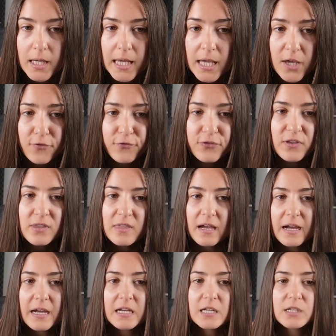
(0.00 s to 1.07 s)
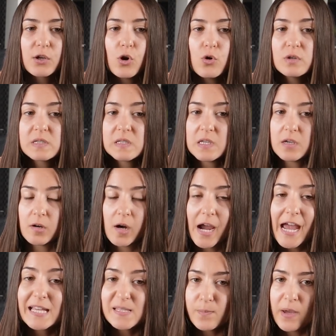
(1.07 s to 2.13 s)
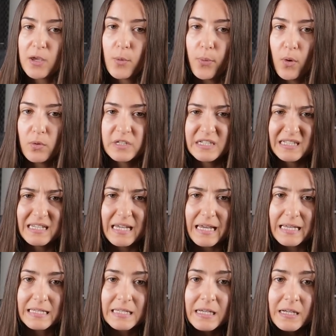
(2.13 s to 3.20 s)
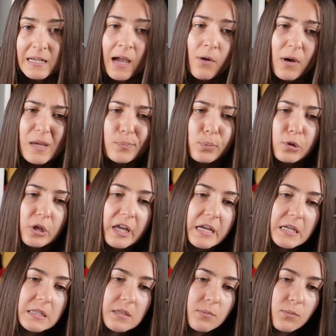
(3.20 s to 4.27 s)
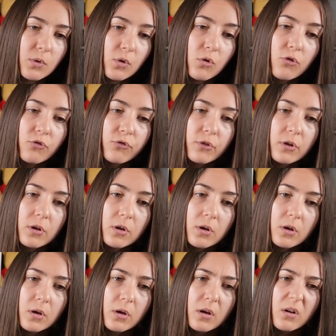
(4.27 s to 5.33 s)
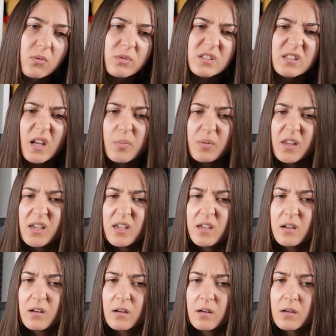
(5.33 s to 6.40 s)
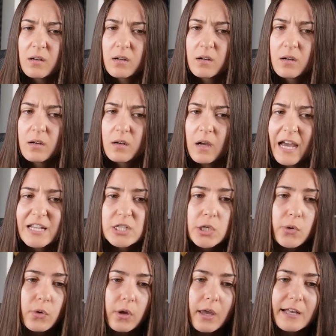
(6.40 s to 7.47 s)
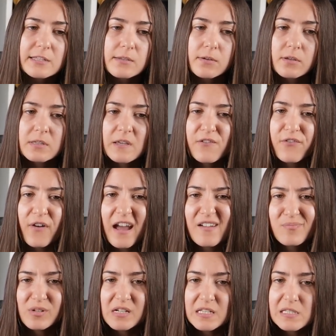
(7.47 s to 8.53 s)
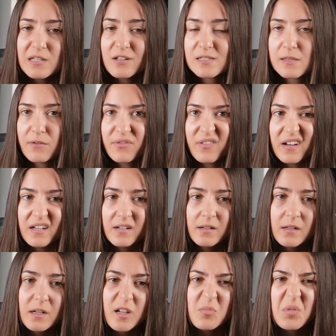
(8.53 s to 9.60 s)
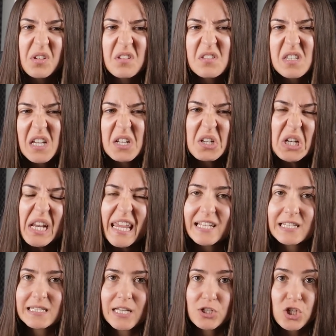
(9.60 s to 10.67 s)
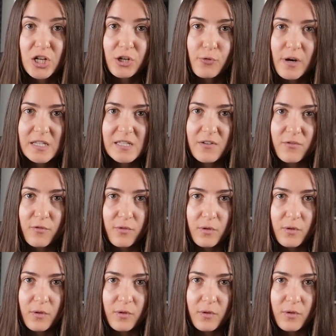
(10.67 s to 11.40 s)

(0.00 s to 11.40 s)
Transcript: If the knight goes here, as my opponent did, now I play the move, what did I play here? I took on d5, but that's not so fun because I didn't get such an aggressive